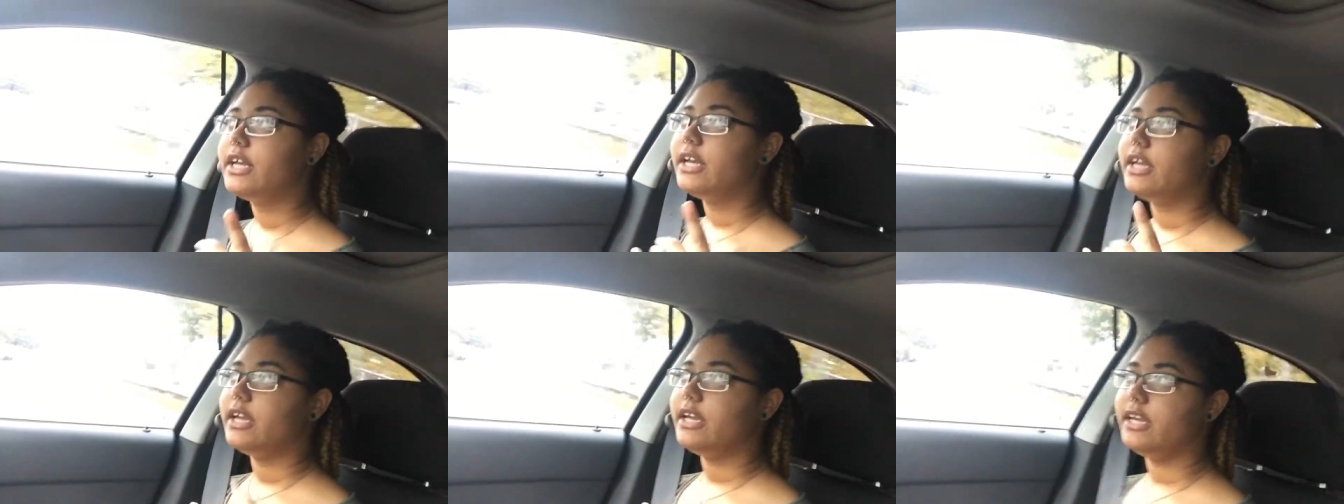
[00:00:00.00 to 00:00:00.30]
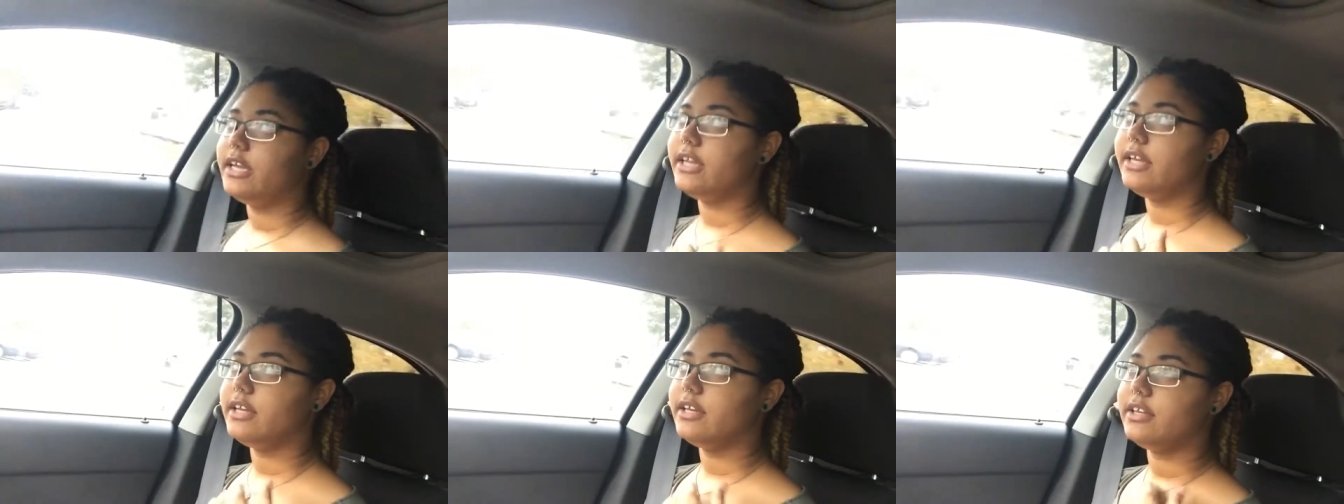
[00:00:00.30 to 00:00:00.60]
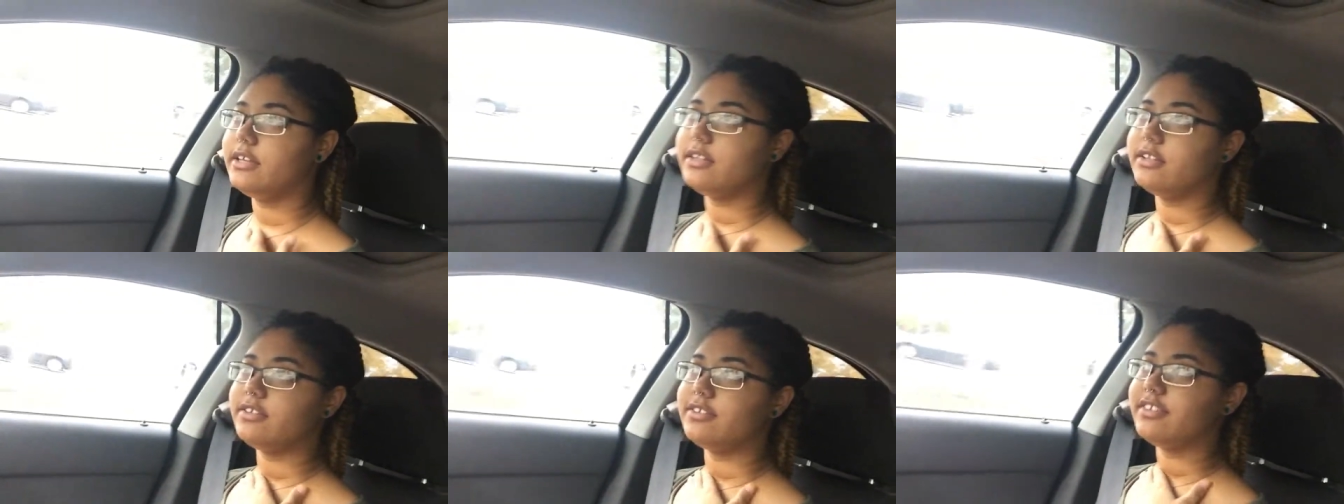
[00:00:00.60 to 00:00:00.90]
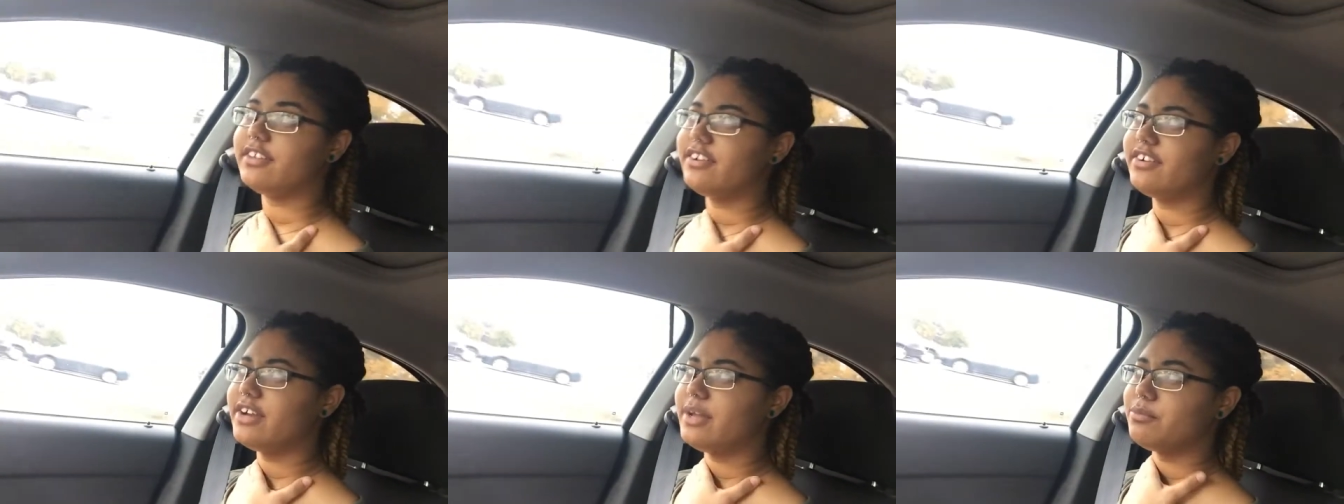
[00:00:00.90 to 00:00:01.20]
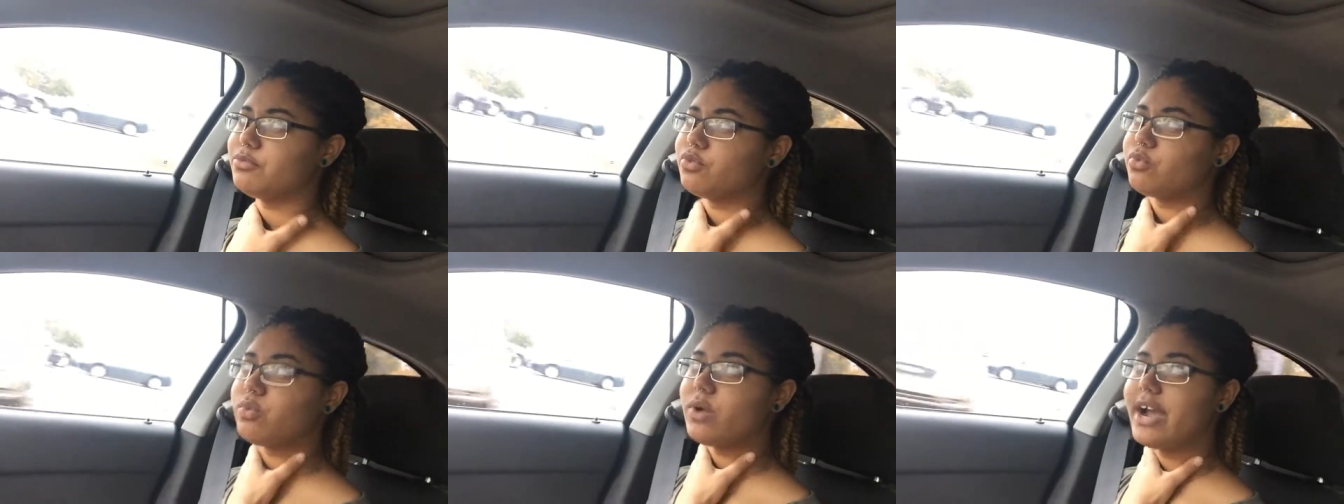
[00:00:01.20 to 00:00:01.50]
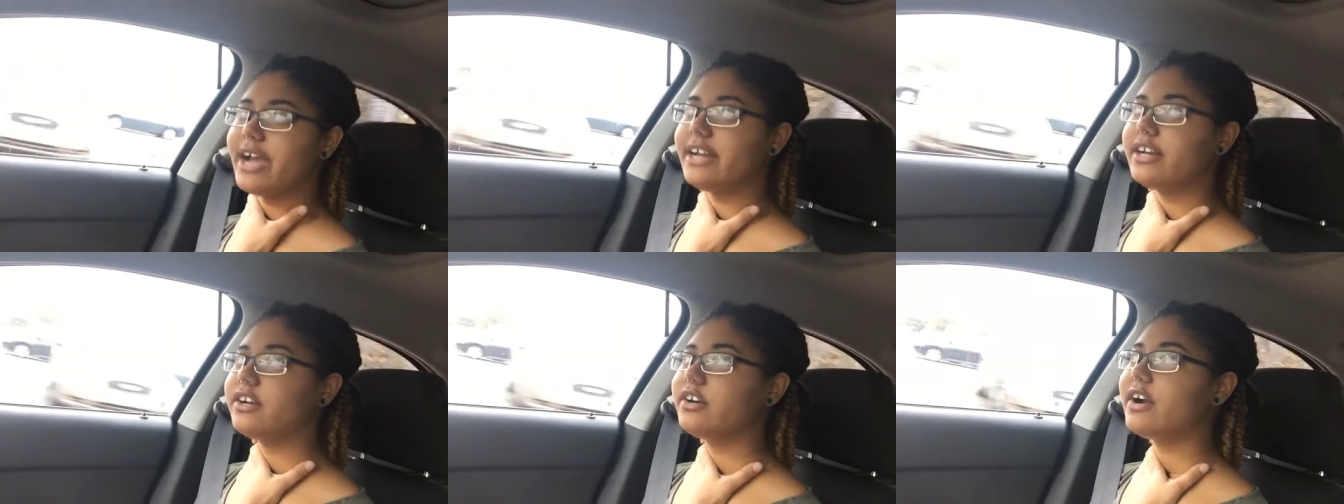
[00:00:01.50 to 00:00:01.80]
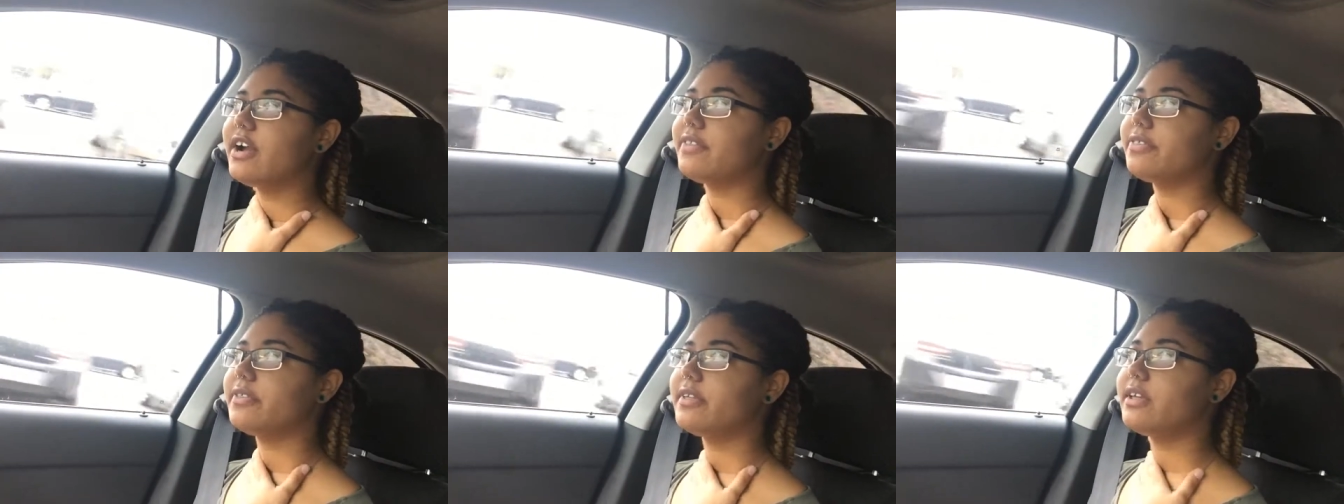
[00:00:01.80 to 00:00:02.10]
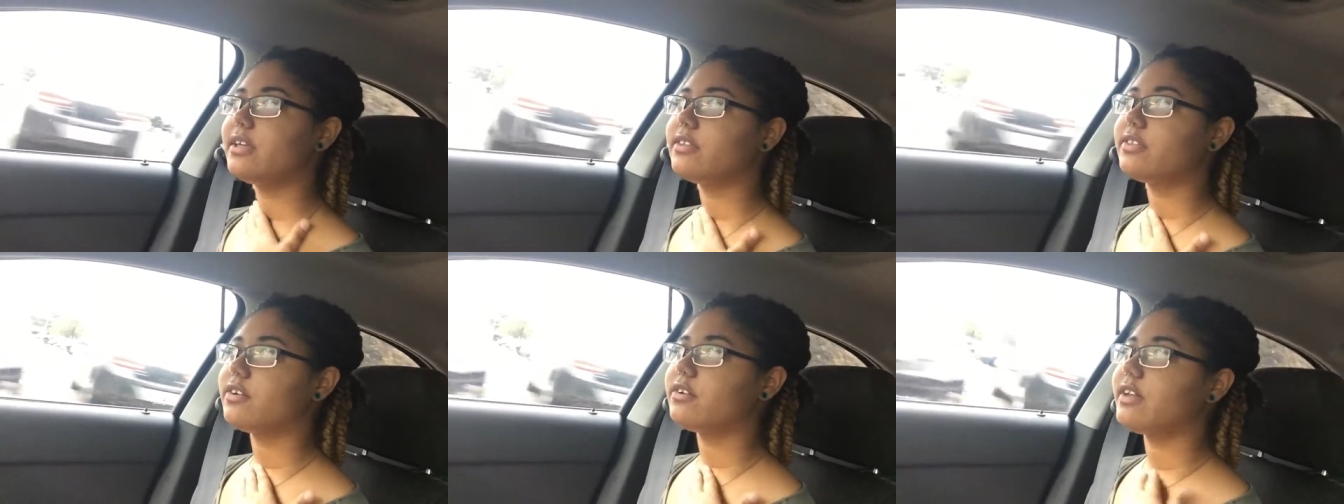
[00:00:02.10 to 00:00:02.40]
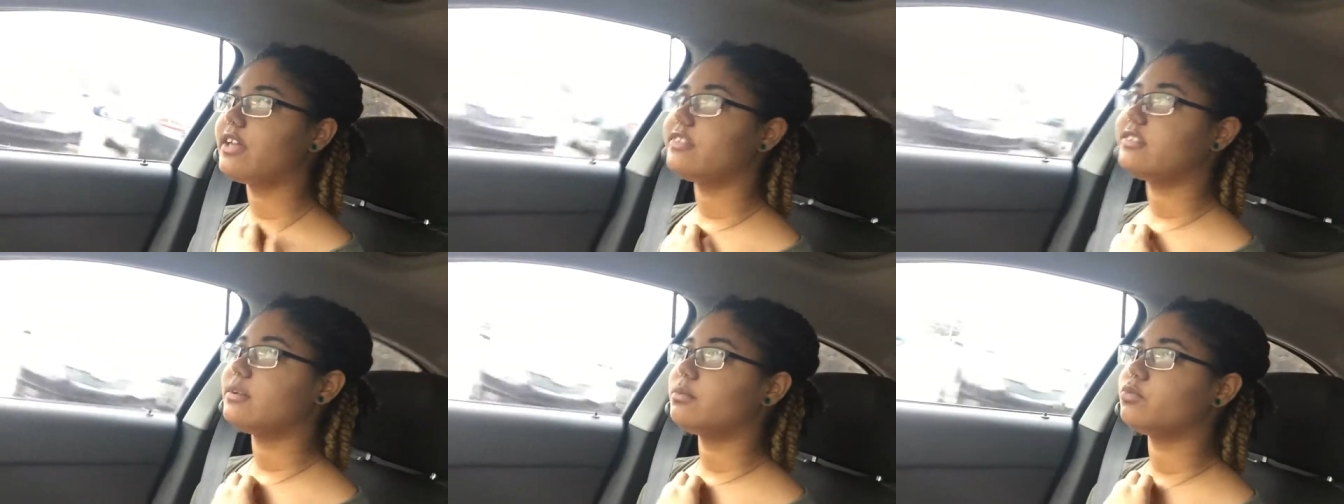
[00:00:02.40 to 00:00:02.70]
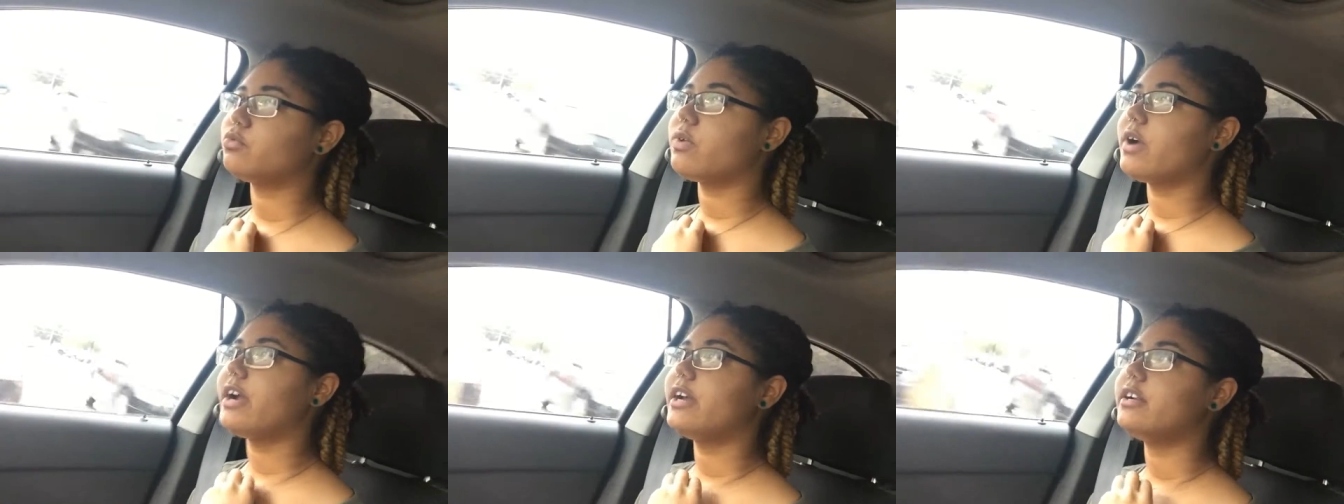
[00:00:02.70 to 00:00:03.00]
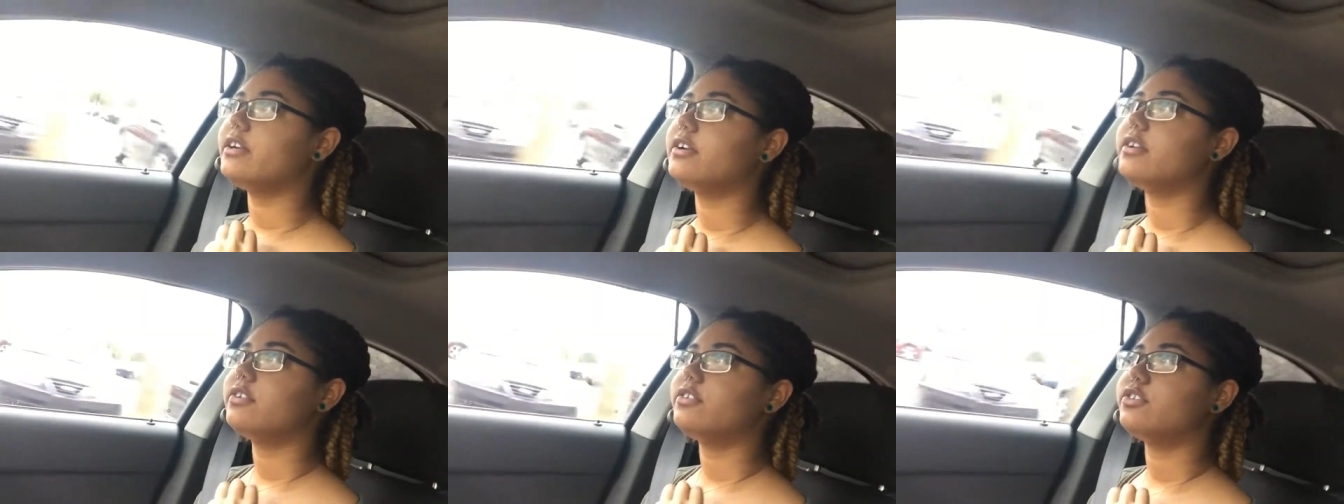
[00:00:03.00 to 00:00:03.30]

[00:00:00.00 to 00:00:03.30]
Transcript: Is their name's Ryder, I think. Their last name's Ryder.